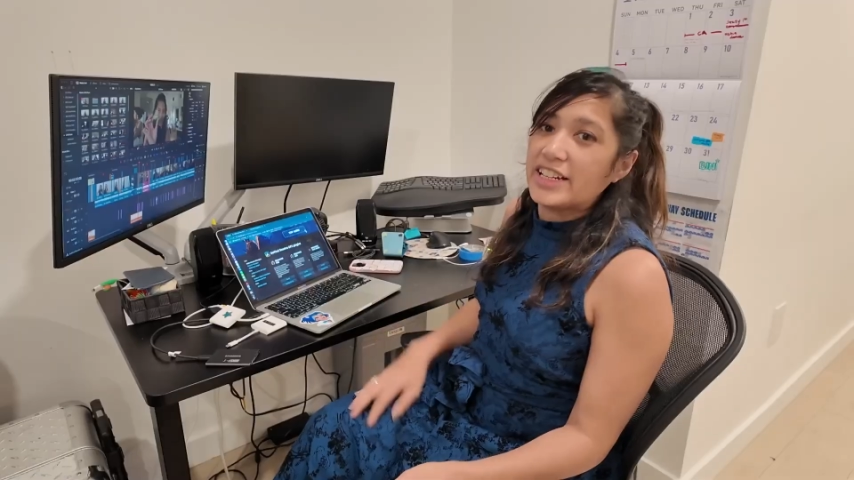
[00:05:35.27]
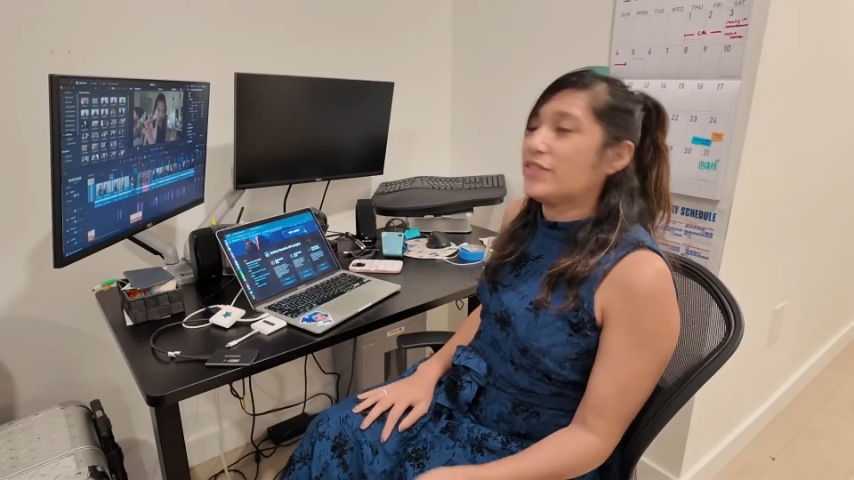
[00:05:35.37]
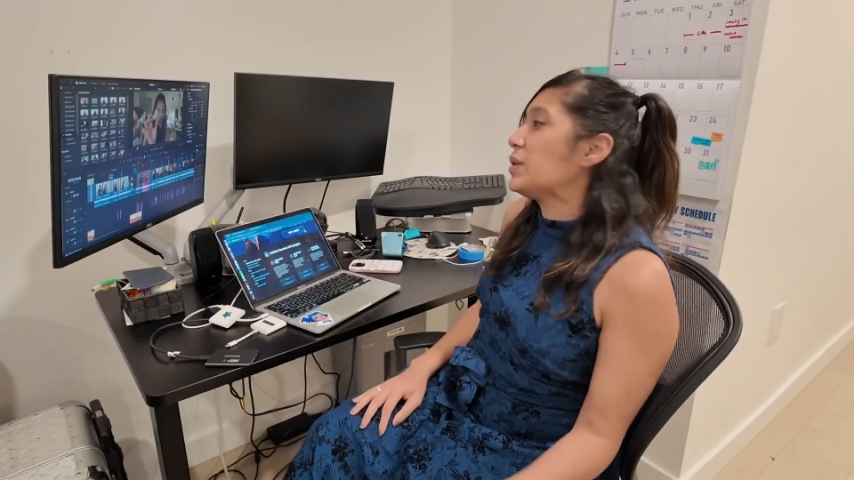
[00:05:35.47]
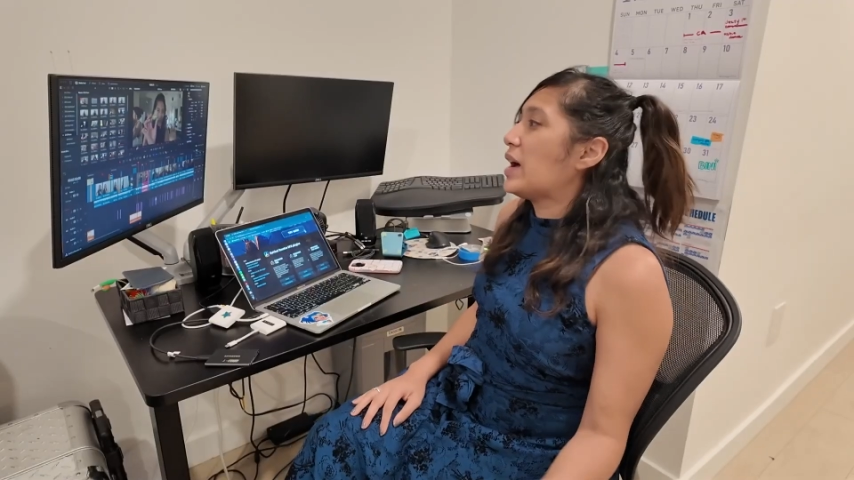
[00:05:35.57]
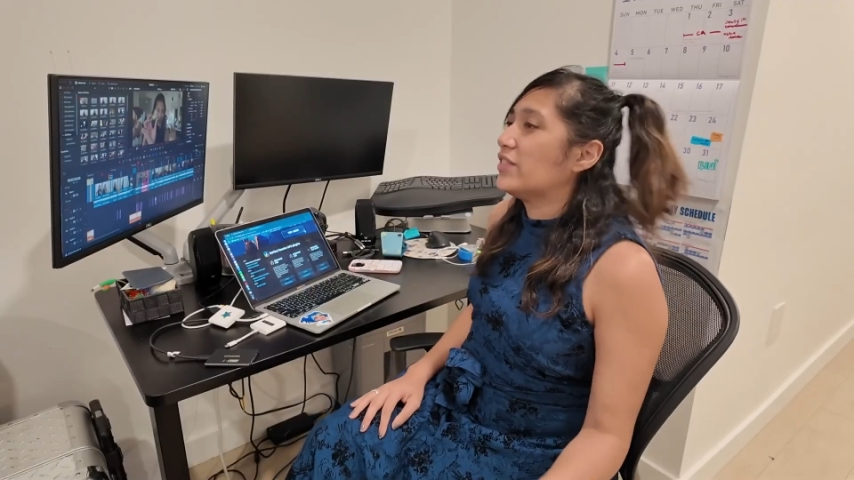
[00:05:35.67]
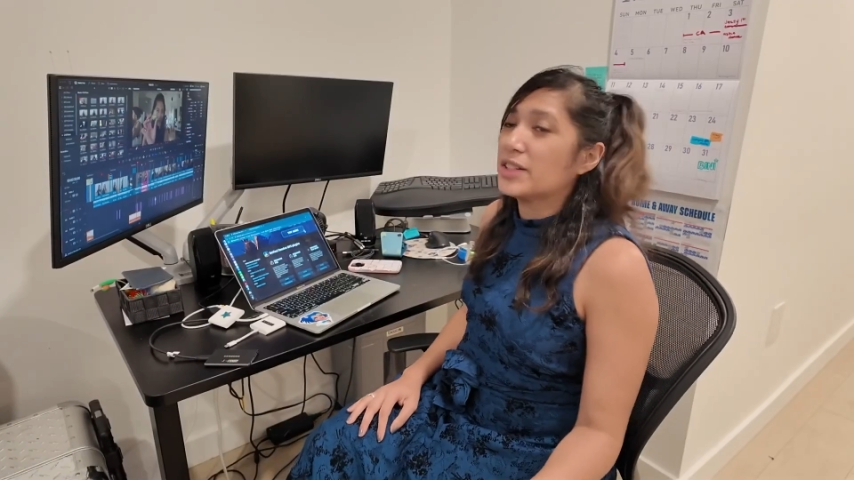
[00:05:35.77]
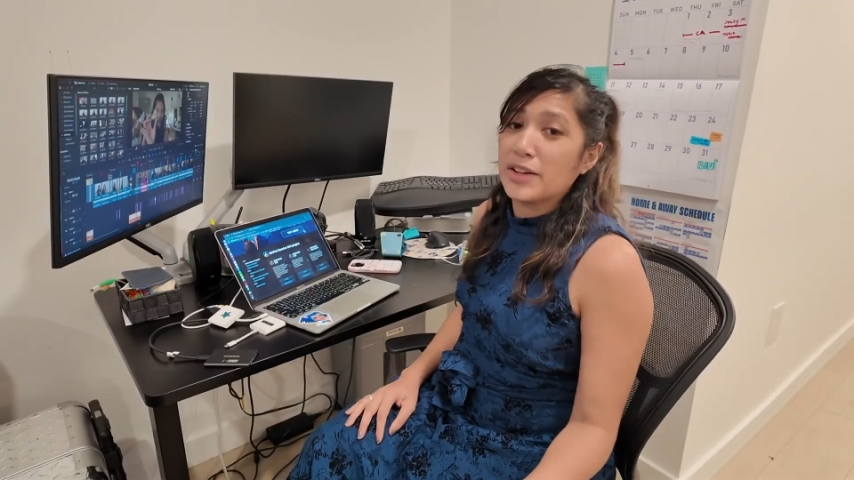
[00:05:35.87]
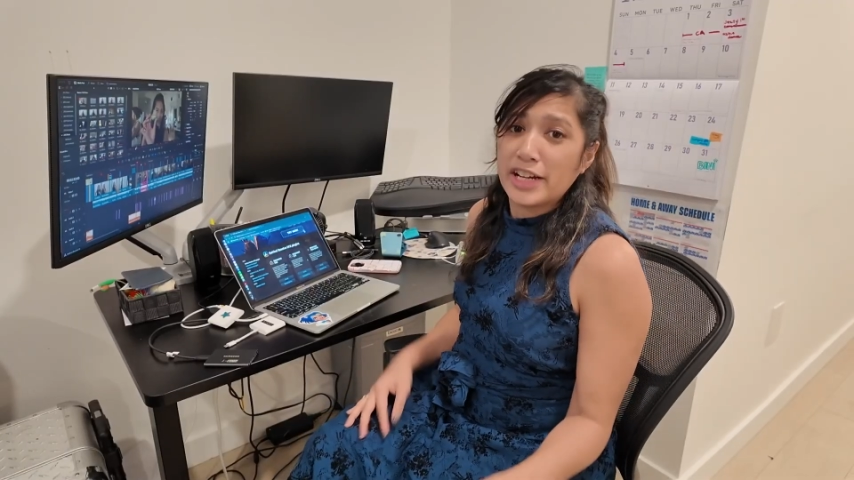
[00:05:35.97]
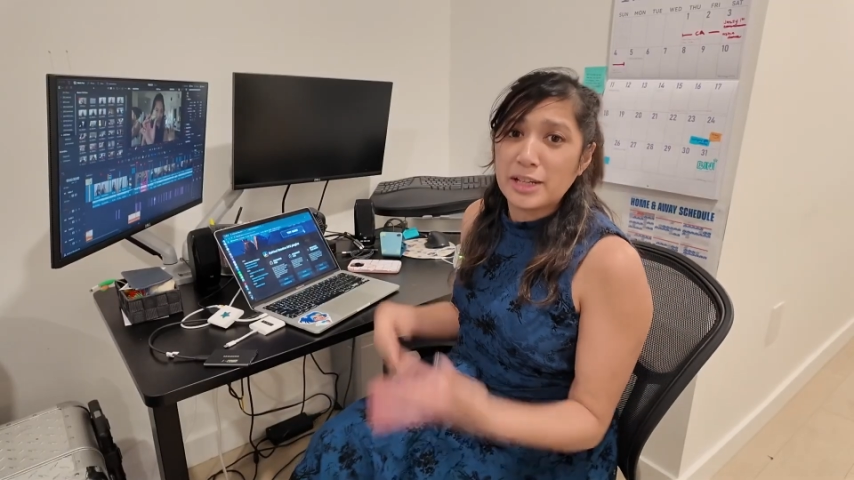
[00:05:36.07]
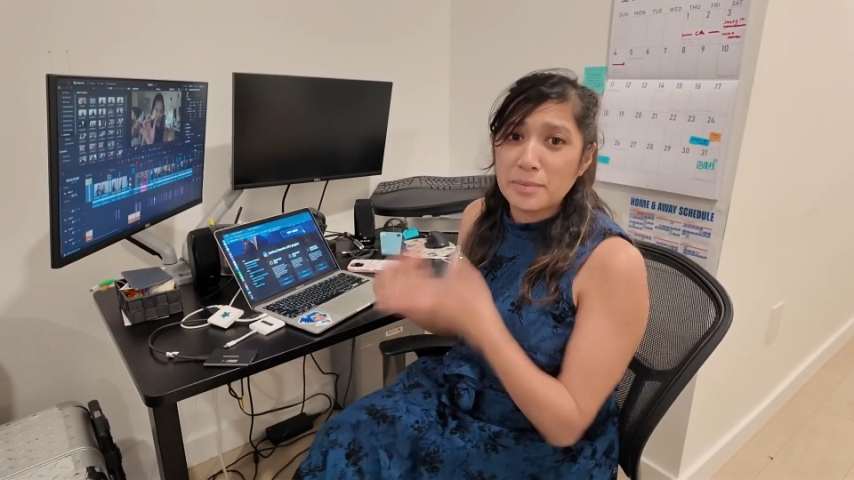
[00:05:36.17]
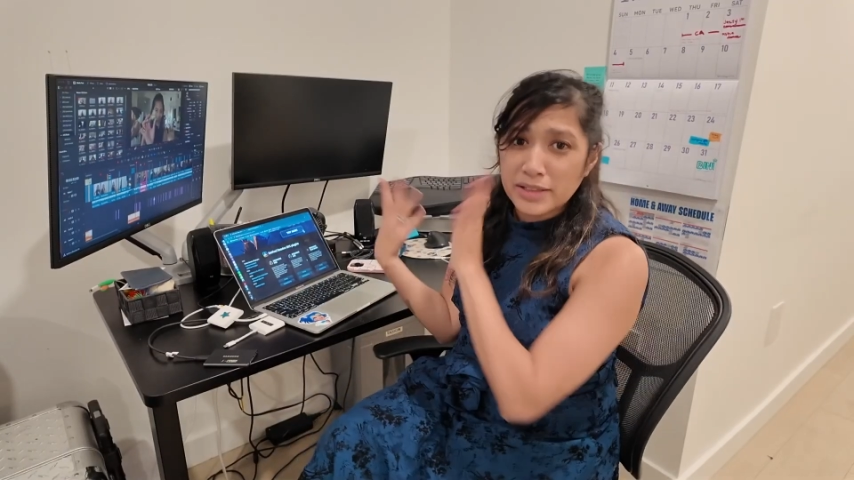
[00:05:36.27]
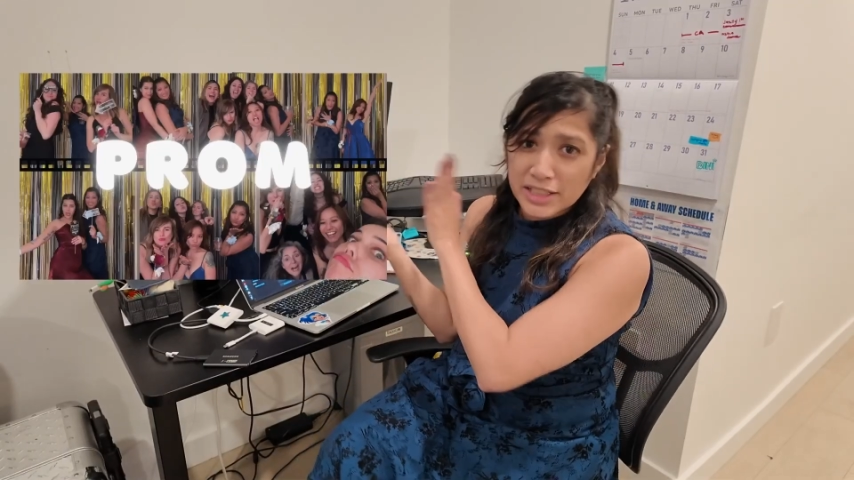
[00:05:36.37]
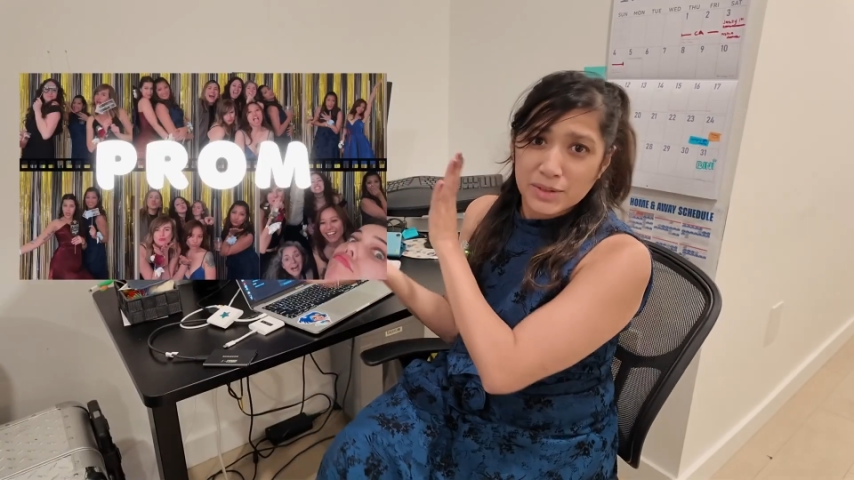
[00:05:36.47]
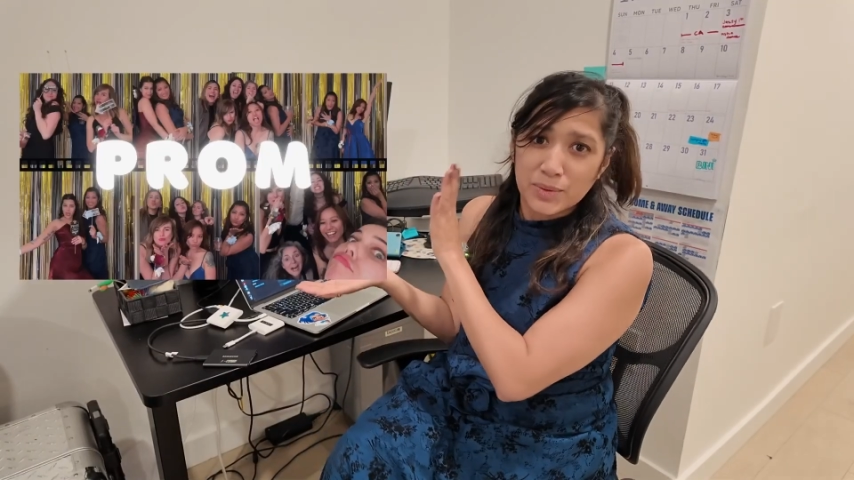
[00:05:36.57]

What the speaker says: And if you haven't already, please